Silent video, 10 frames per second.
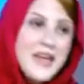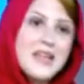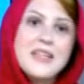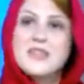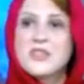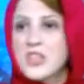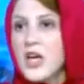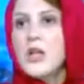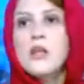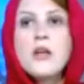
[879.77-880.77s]
is a
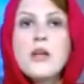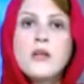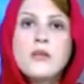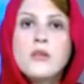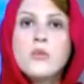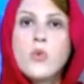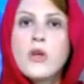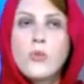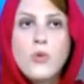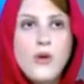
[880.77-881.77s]
skill
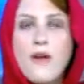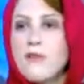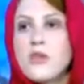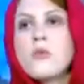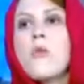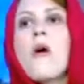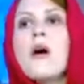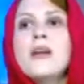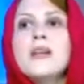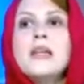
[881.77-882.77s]
wherever you are.
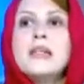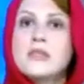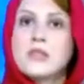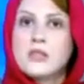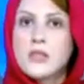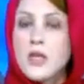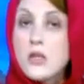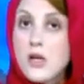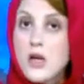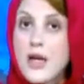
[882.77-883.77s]
It is a
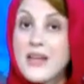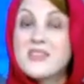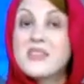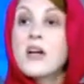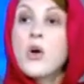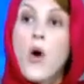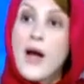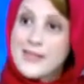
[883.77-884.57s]
skill. It is an acquired skill.